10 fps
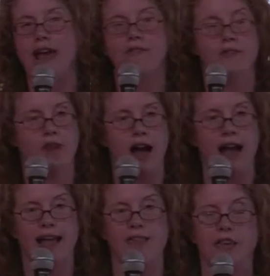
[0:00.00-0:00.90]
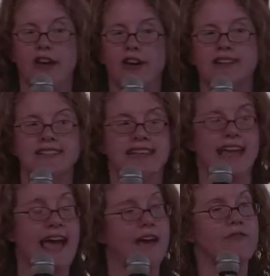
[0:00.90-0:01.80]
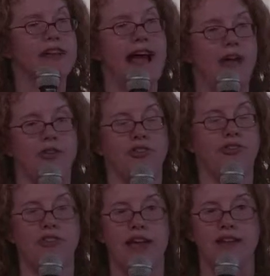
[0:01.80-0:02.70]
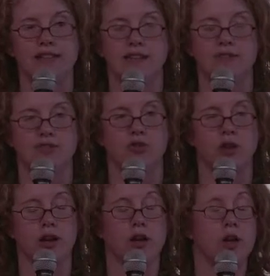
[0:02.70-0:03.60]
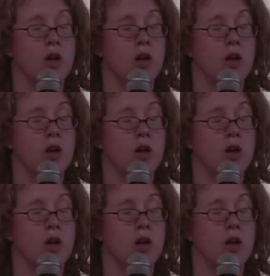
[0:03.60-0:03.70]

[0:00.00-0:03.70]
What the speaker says: every rock and they're going to see every house that's in the area's inventory.